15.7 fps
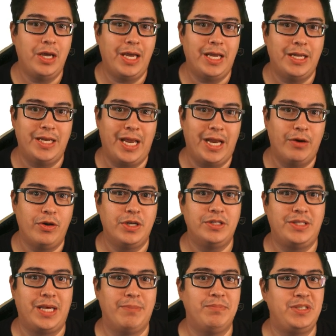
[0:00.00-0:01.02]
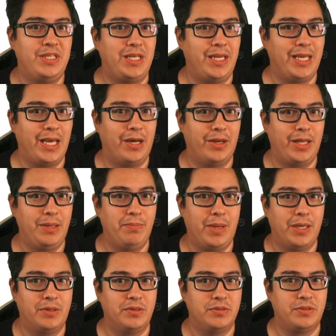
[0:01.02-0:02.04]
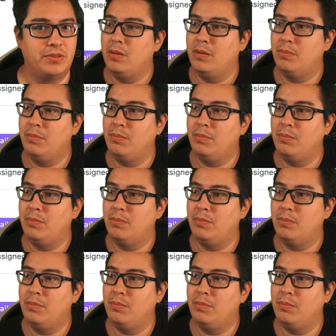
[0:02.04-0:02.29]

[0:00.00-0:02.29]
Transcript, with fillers: in areas I'm sending out emails.